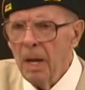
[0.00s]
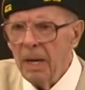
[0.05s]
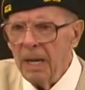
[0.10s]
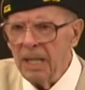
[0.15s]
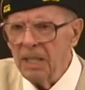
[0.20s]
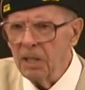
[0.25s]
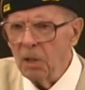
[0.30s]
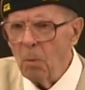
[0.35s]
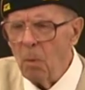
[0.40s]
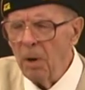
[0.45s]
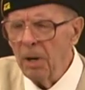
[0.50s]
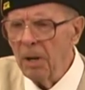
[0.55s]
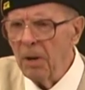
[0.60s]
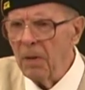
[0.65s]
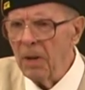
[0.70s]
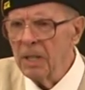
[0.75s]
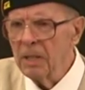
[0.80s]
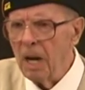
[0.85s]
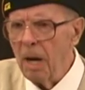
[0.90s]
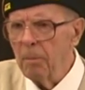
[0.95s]
He said, "One of
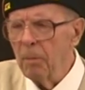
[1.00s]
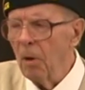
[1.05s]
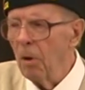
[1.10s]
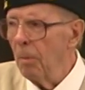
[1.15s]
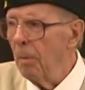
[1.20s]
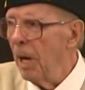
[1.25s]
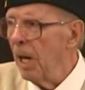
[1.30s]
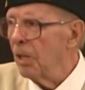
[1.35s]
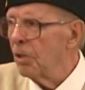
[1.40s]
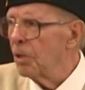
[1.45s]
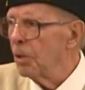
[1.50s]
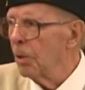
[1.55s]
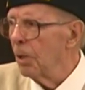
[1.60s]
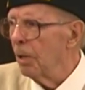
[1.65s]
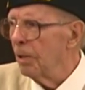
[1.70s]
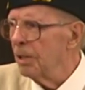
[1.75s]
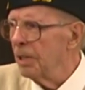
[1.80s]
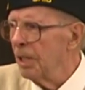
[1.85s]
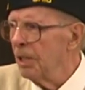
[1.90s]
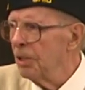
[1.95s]
the things I'm going to make
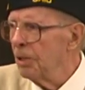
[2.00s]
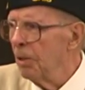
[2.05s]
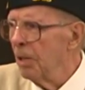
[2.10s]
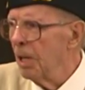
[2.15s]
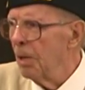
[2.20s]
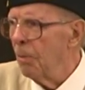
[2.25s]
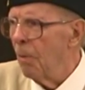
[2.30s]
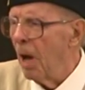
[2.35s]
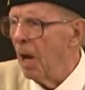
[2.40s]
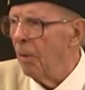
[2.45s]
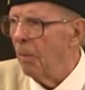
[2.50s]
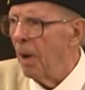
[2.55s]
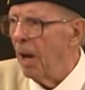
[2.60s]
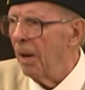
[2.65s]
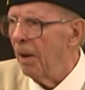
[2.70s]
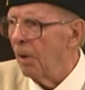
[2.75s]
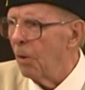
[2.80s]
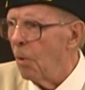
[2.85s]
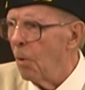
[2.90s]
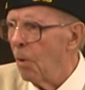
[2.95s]
sure, since you live right
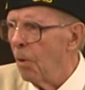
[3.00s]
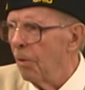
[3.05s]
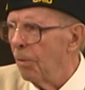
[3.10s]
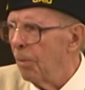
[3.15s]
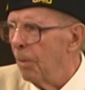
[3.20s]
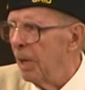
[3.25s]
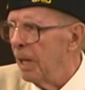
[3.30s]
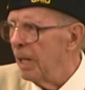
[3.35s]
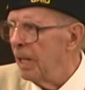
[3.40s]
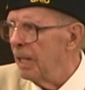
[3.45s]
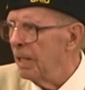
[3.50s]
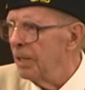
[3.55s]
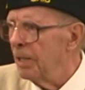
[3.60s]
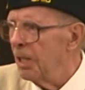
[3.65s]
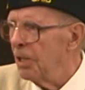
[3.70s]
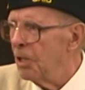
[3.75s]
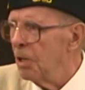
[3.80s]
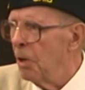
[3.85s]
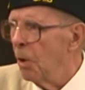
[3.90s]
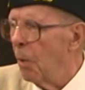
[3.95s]
around the corner from me, is
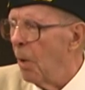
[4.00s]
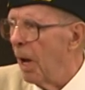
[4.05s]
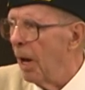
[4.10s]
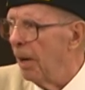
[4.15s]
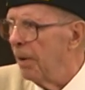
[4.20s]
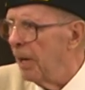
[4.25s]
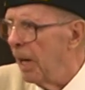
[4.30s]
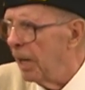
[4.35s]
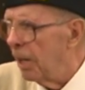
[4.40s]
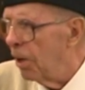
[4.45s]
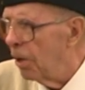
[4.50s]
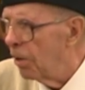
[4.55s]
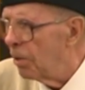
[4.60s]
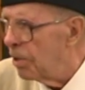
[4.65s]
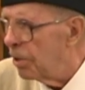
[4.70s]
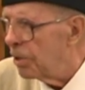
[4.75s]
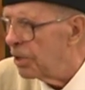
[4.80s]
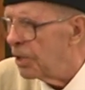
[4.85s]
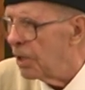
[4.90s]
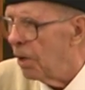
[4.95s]
that you know how to take care of
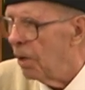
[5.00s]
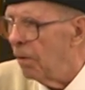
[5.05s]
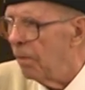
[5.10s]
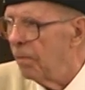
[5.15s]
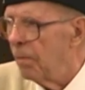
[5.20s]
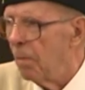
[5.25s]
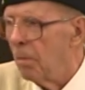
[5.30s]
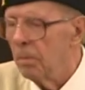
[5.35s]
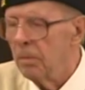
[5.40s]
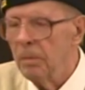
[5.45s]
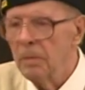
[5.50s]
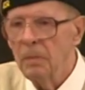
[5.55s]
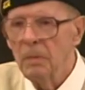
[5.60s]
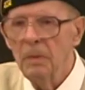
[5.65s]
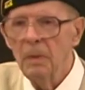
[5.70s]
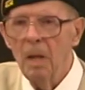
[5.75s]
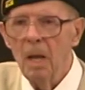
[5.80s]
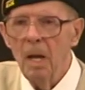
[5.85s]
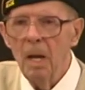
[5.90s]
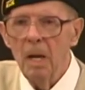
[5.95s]
yourself."
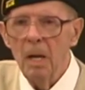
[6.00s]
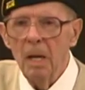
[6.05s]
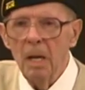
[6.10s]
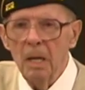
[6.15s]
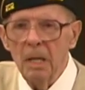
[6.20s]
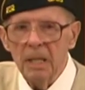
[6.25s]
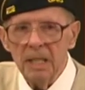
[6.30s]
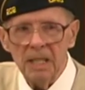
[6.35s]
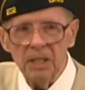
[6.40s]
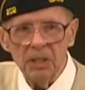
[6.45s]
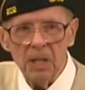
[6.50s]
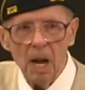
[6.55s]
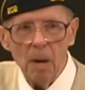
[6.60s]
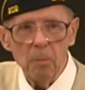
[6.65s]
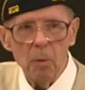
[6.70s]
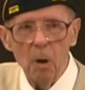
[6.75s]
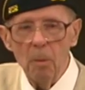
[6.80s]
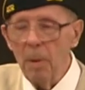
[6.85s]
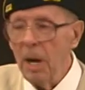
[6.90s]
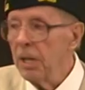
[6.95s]
He said, "I'm
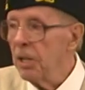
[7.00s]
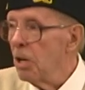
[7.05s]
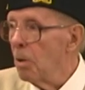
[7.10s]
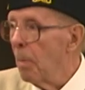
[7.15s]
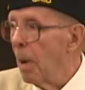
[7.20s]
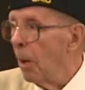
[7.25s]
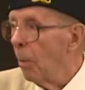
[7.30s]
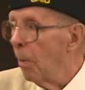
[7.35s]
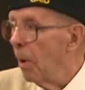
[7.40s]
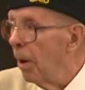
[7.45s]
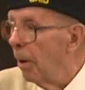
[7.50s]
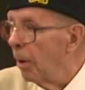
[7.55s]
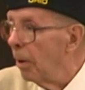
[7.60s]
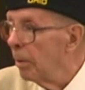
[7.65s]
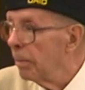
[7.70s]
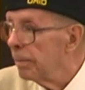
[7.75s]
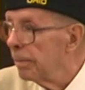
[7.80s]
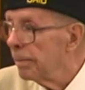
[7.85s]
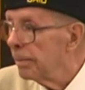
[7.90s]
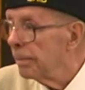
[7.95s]
going to make you my runner,
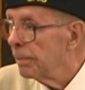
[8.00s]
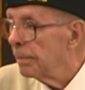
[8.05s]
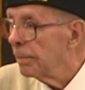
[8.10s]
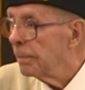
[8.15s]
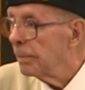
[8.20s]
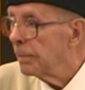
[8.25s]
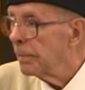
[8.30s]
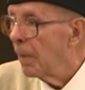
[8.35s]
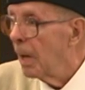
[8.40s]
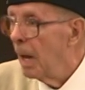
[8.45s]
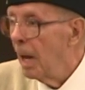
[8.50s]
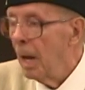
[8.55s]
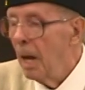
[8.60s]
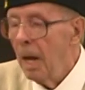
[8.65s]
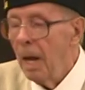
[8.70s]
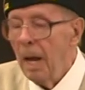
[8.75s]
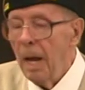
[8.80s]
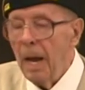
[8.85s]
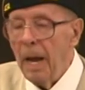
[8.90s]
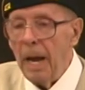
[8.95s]

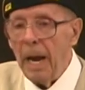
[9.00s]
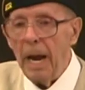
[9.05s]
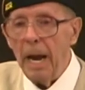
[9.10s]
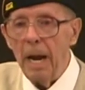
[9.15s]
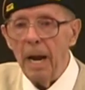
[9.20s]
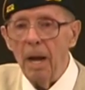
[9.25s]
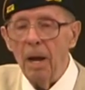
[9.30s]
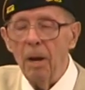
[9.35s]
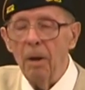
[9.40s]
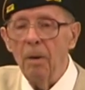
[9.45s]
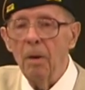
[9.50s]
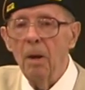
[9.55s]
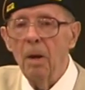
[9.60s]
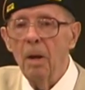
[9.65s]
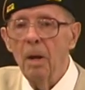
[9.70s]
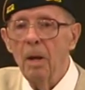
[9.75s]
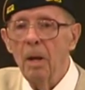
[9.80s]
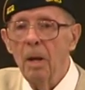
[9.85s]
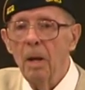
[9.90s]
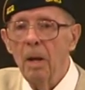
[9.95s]
and
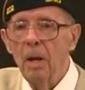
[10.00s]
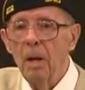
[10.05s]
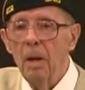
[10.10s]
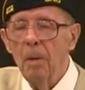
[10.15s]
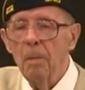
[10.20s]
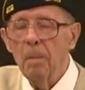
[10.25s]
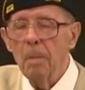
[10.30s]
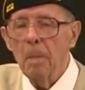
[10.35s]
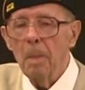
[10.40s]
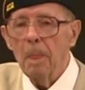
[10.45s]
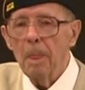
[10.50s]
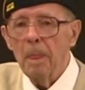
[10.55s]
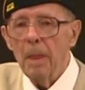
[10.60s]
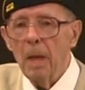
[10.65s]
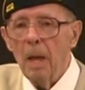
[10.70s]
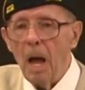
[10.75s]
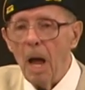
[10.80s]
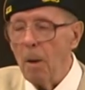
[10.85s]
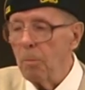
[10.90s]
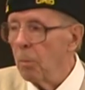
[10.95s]

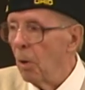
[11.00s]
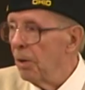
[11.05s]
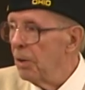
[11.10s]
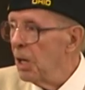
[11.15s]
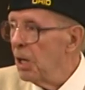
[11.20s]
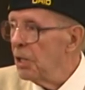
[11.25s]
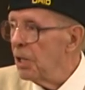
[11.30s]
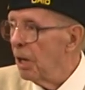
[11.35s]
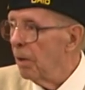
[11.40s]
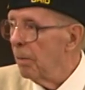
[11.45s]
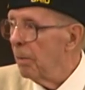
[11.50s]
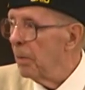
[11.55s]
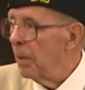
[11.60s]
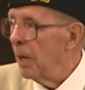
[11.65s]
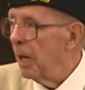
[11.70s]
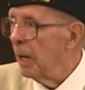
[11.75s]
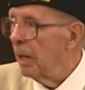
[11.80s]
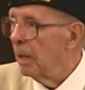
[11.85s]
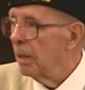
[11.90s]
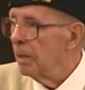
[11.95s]
I'm going to teach you
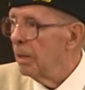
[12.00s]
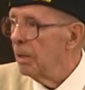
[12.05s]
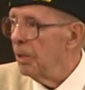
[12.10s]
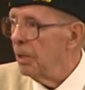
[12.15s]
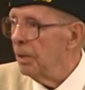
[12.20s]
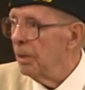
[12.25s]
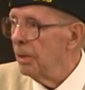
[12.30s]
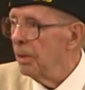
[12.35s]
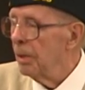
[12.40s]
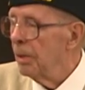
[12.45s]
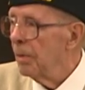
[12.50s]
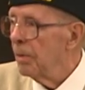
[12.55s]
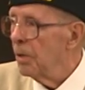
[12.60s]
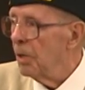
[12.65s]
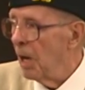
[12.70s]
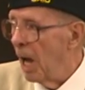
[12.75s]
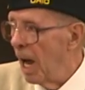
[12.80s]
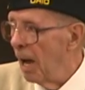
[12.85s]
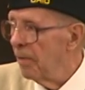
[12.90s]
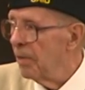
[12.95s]
everything
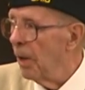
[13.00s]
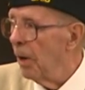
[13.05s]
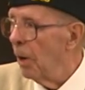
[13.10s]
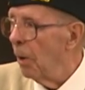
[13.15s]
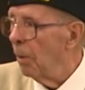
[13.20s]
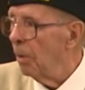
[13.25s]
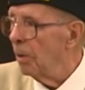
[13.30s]
you have to know